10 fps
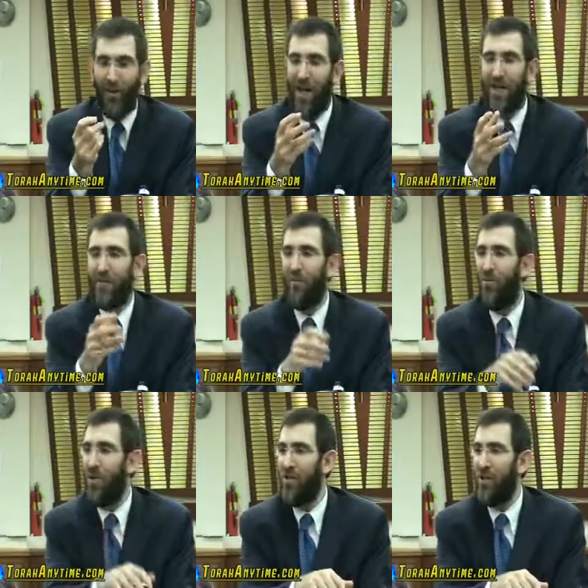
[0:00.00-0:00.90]
You don't ask
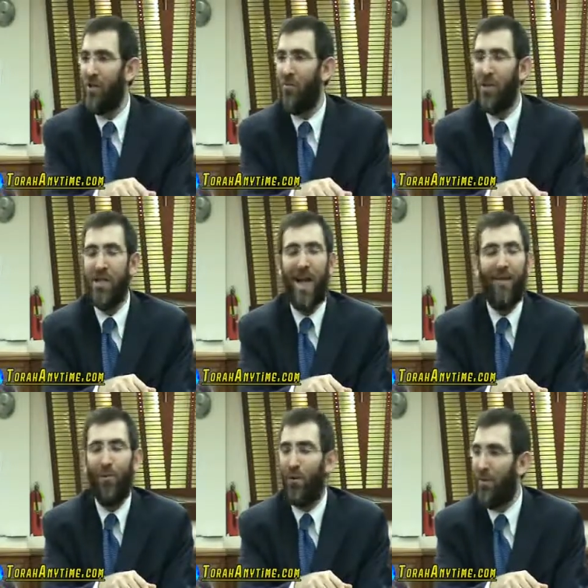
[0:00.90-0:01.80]
him questions like, what's an
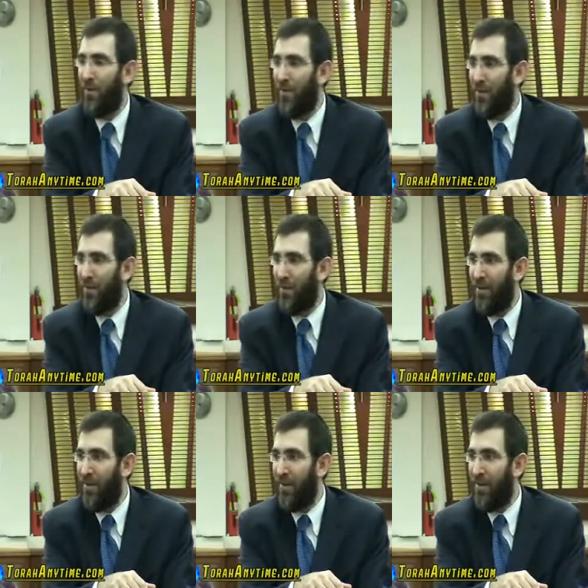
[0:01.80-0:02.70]
apple?
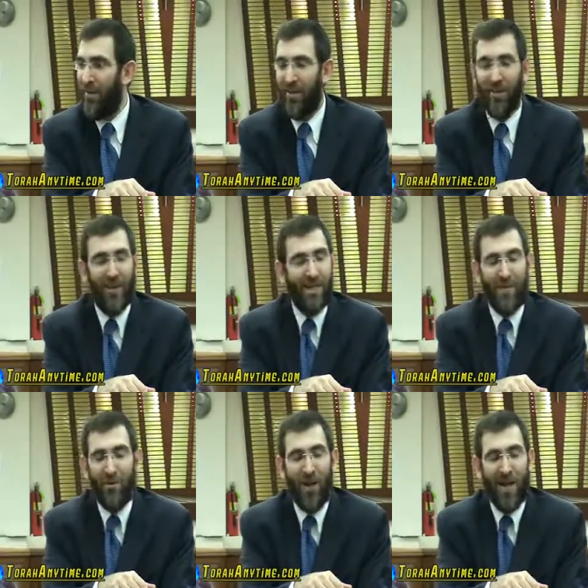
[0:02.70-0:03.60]
You know,
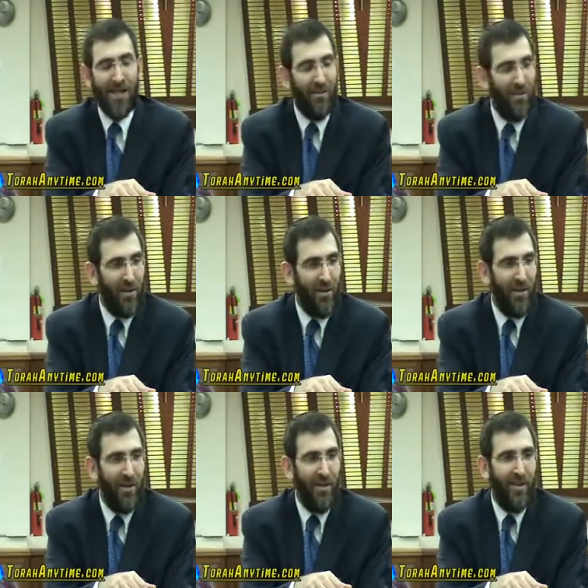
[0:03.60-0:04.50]
that's not what you ask
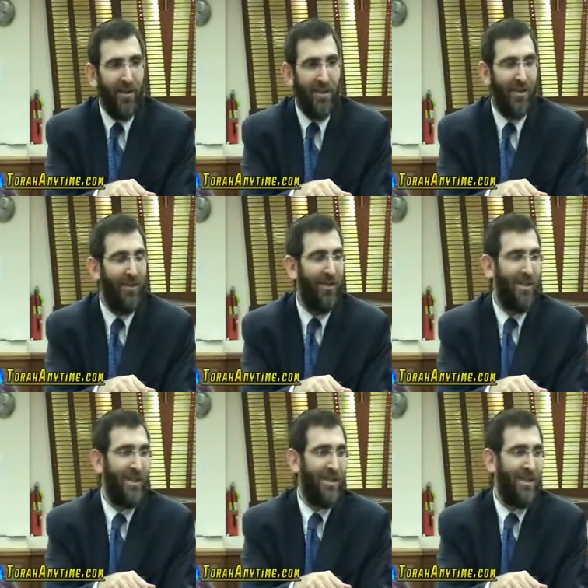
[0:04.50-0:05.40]
him. So
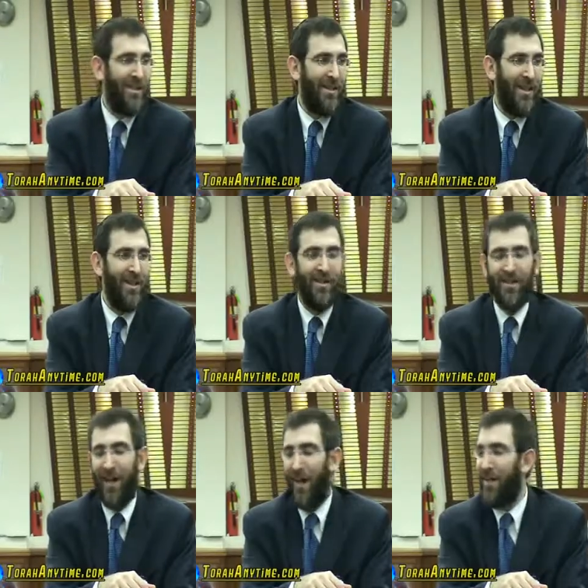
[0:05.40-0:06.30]
this kid,
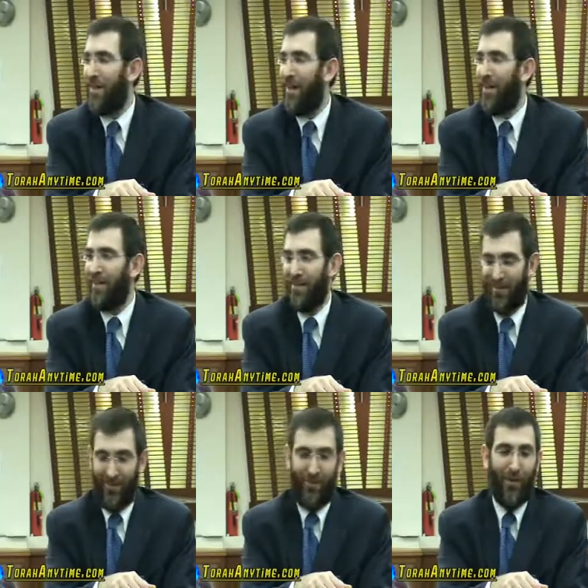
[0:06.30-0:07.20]
this guy, he got,
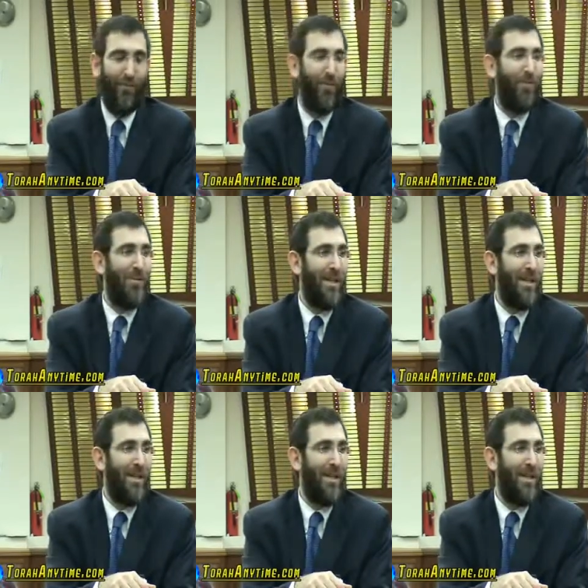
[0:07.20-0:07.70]
he felt,